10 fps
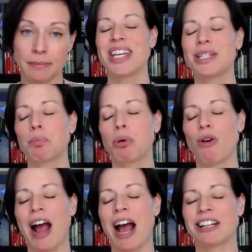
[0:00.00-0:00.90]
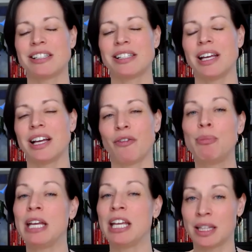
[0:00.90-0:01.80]
This practicing of
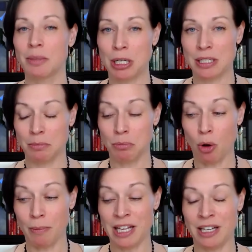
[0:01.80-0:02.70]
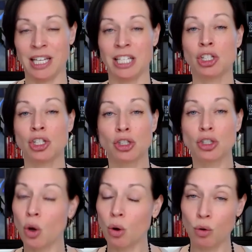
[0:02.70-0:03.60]
being in the present moment is
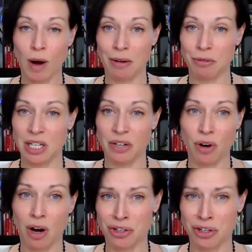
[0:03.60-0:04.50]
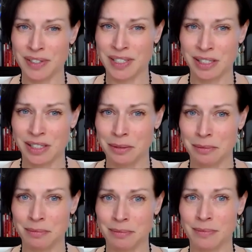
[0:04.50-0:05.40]
so grounding for our nervous
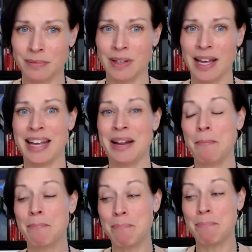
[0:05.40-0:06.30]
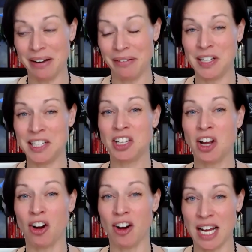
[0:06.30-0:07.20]
system, and it benefits
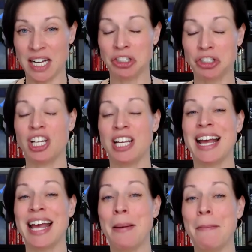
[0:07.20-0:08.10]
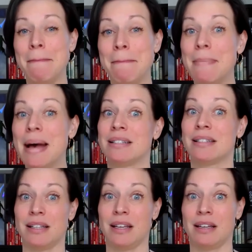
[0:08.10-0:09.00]
our energy
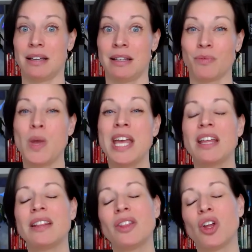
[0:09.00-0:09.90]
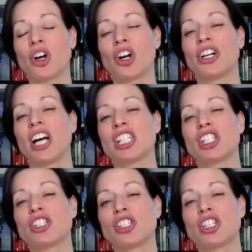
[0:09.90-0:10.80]
immensely. We can learn a
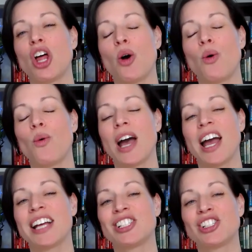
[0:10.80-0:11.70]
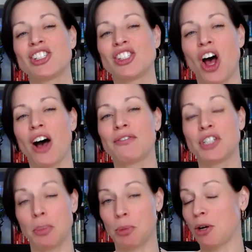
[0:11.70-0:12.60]
slow and
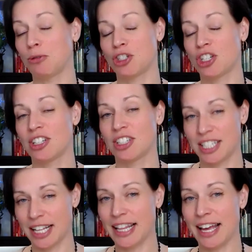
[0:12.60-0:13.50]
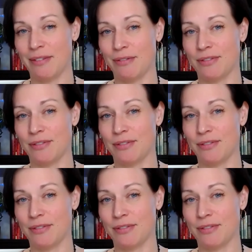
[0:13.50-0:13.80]
soft approach to life.